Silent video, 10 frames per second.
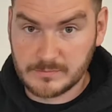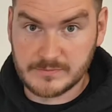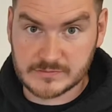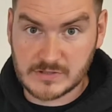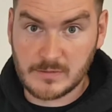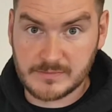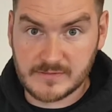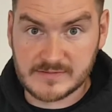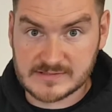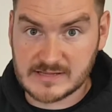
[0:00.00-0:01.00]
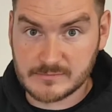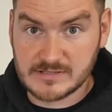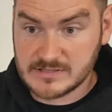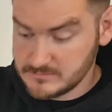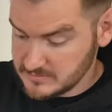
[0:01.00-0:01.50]
up the top of this
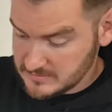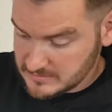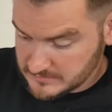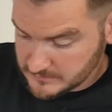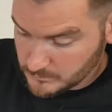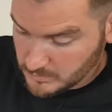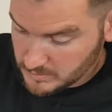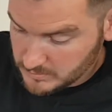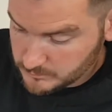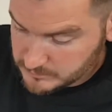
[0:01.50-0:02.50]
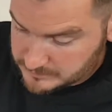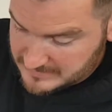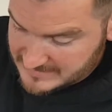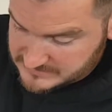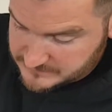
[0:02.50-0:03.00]
aluminium, the water would
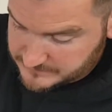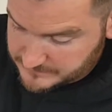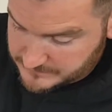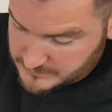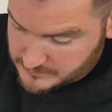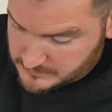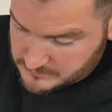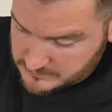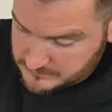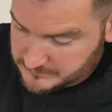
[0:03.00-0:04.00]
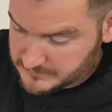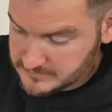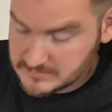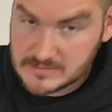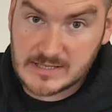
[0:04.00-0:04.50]
pass through
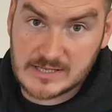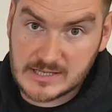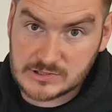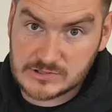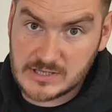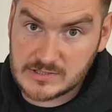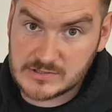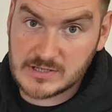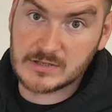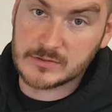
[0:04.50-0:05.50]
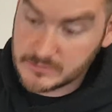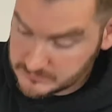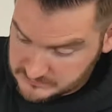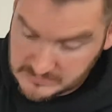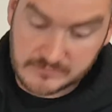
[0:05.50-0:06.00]
the heat exchanger and go
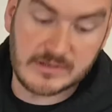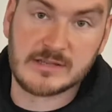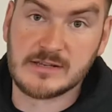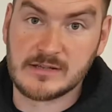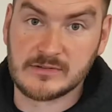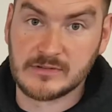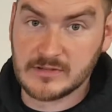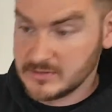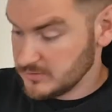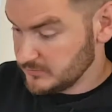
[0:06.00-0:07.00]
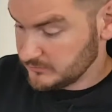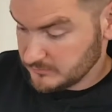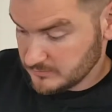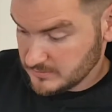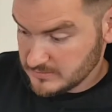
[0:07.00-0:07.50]
to your radiators.
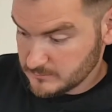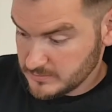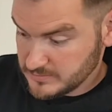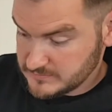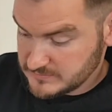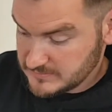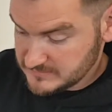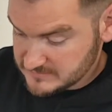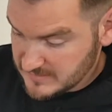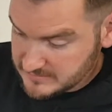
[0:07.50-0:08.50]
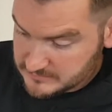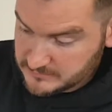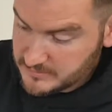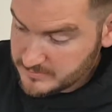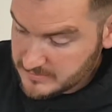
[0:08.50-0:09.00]
So it works in a cycle,
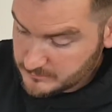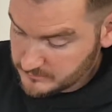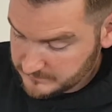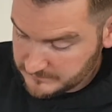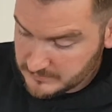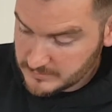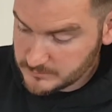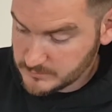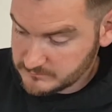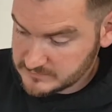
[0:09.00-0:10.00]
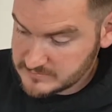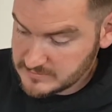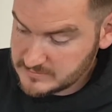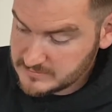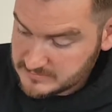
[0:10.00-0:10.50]
there'll be one flow and one
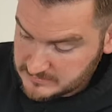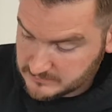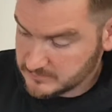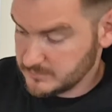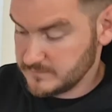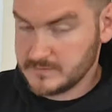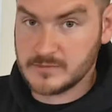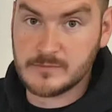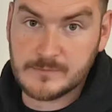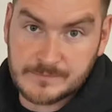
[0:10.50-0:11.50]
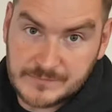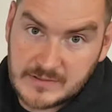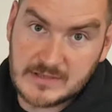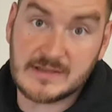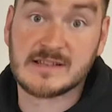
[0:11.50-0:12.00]
return, and it'll go through,
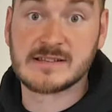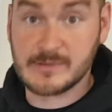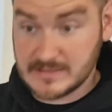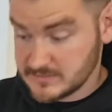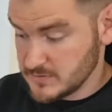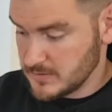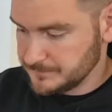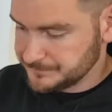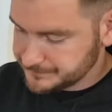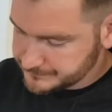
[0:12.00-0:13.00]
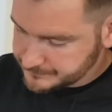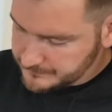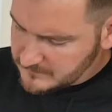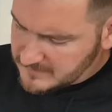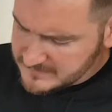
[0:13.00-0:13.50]
and that's how it gets hot.
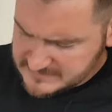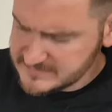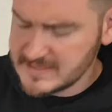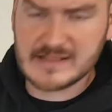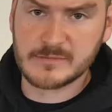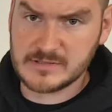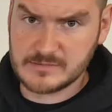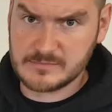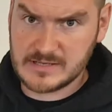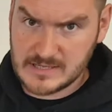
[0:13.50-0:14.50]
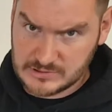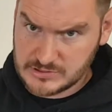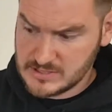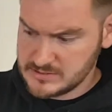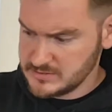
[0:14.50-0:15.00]
This is an aluminium heat
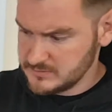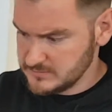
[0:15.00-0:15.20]
exchanger.